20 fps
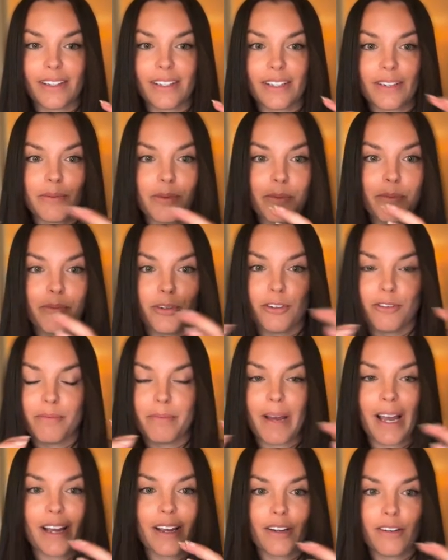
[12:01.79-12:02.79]
It will move
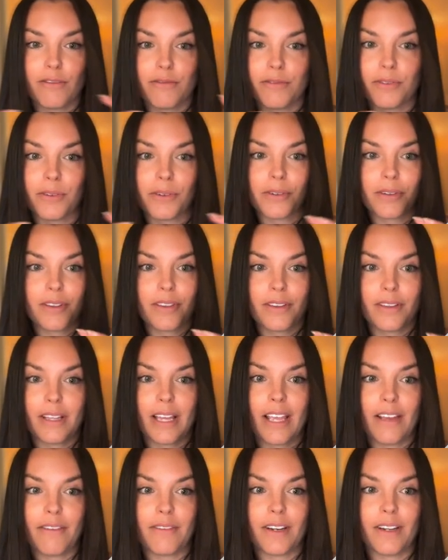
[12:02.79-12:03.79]
back and forth,
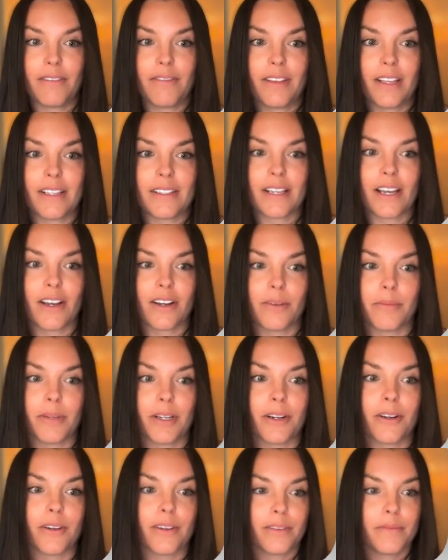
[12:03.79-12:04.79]
even if there's a helmet
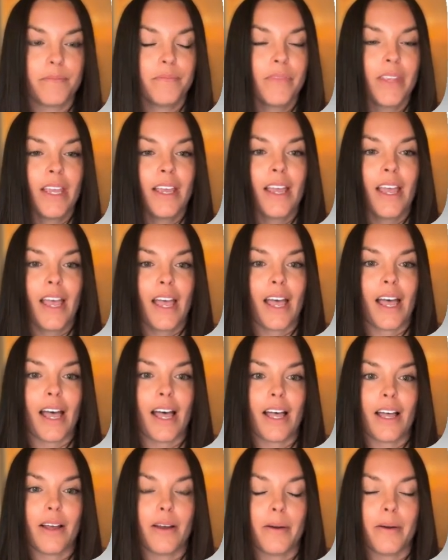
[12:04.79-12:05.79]
on.
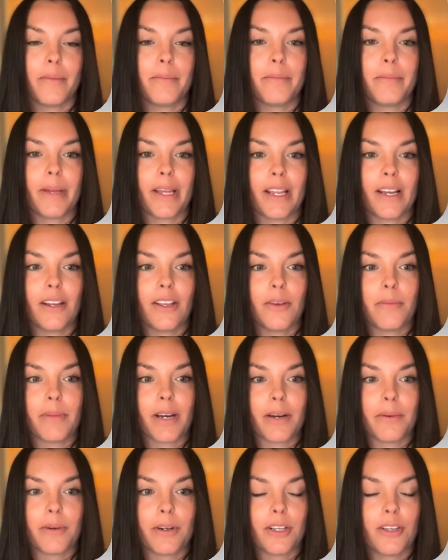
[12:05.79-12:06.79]
But you
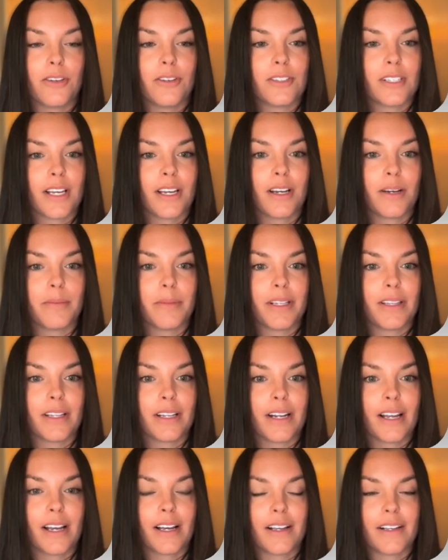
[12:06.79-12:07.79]
might want to use a helmet that
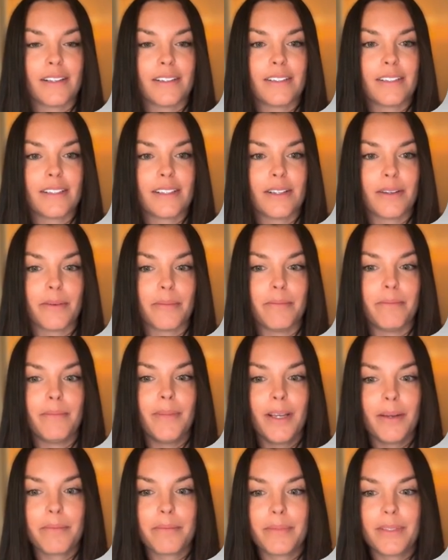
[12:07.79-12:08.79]
has the
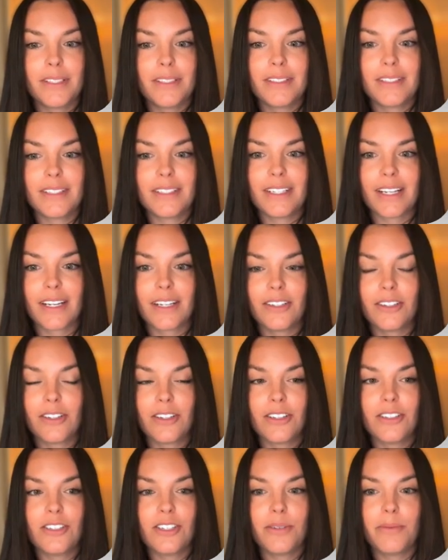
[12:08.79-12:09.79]
MIPS
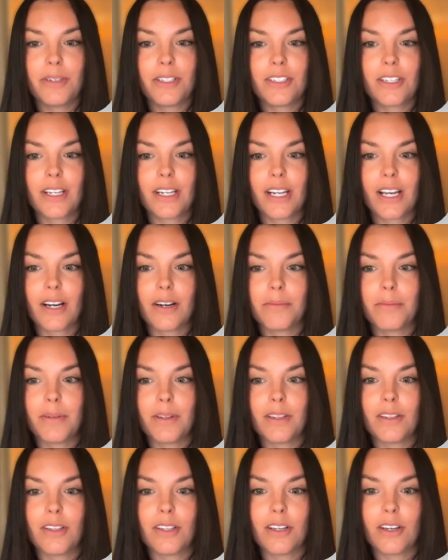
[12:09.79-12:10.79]
technology, which can help
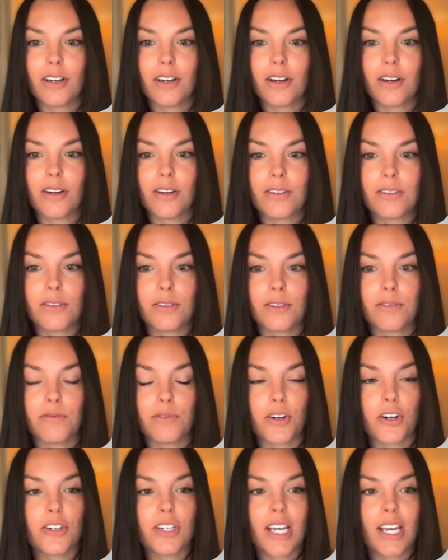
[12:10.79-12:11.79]
with the sort of
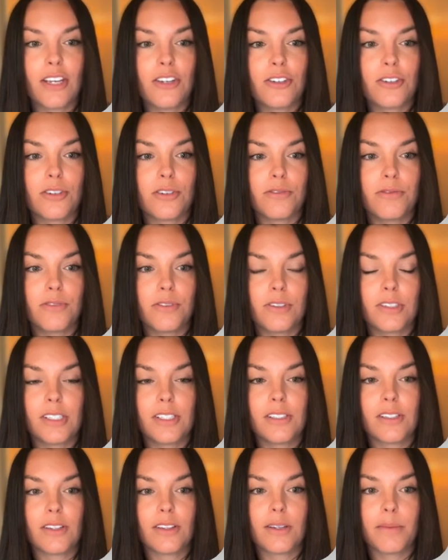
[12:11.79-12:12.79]
rotational
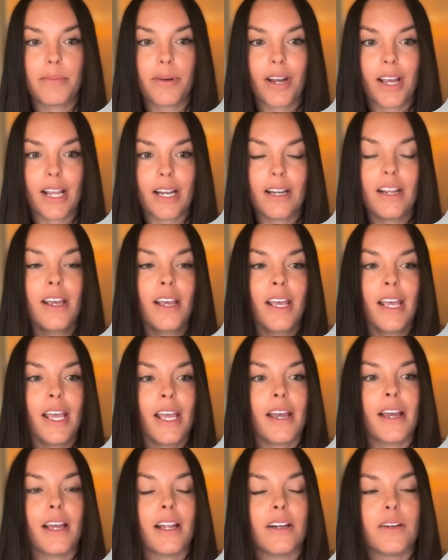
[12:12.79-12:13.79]
forces on the brain.
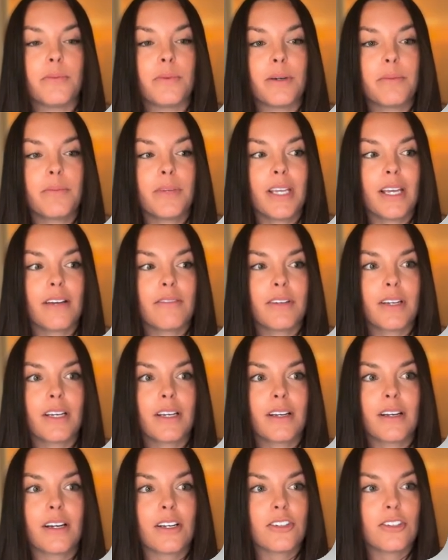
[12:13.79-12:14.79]
And when we have a
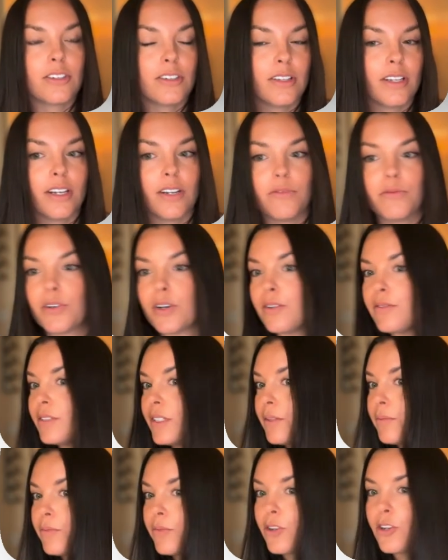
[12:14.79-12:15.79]
concussion that involves
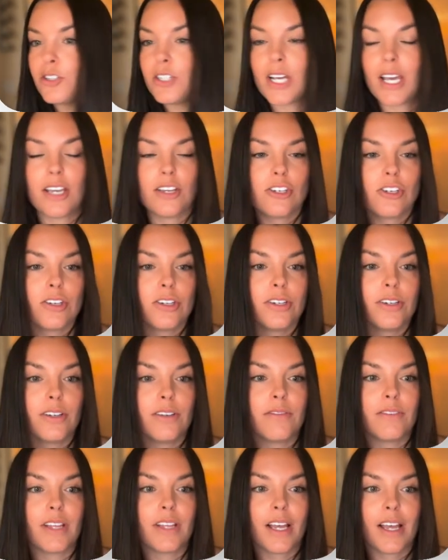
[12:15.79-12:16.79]
some rotation
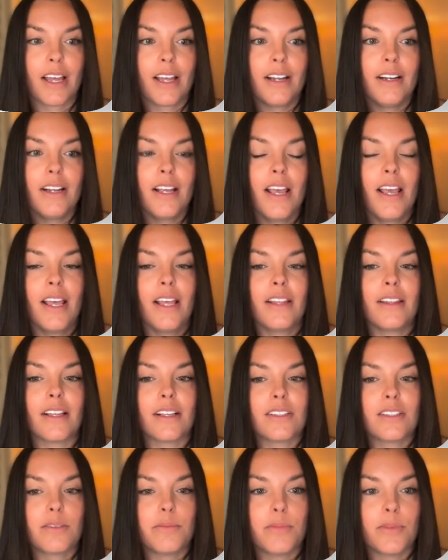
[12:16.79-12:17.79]
of the head,
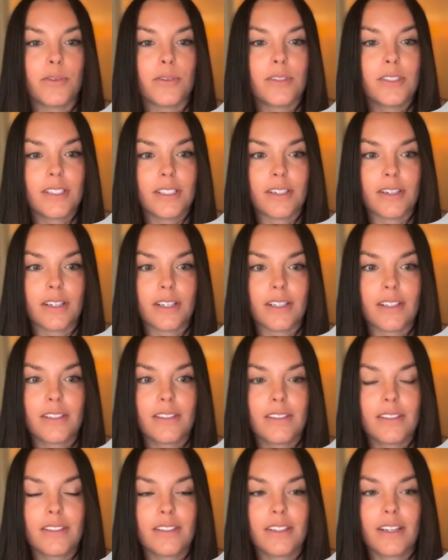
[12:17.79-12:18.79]
that's a more
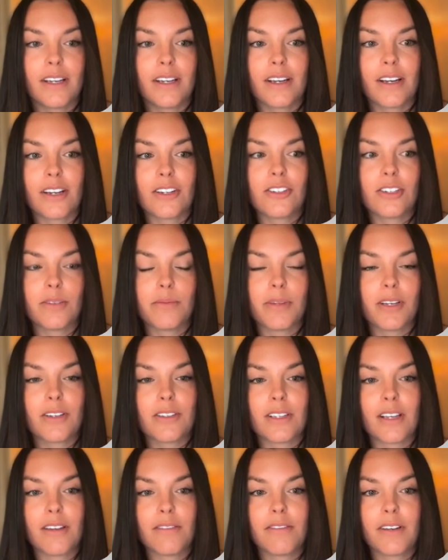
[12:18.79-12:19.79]
serious concussion because
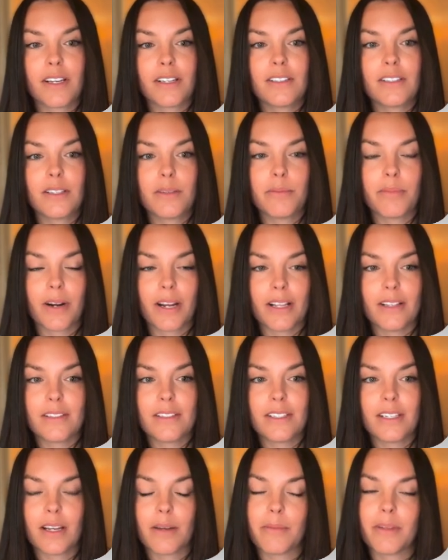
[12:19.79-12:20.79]
it affects the
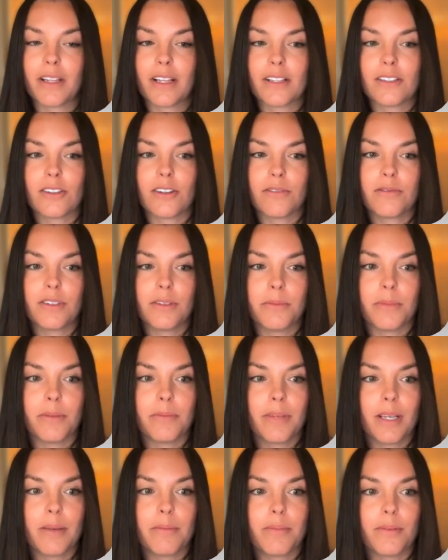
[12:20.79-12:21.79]
brainstem, and that's often when
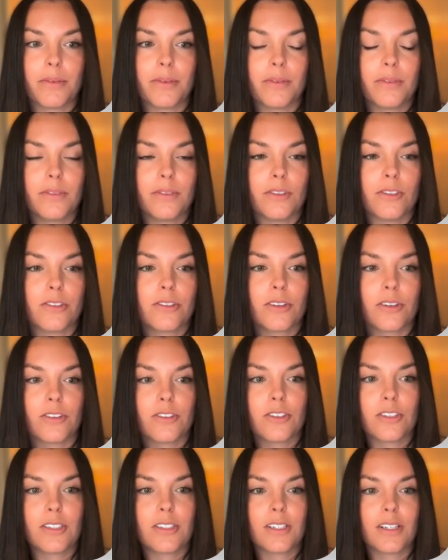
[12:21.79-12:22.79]
people lose
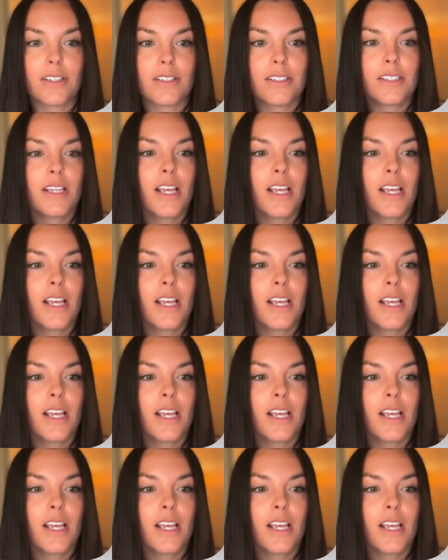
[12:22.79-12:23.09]
consciousness.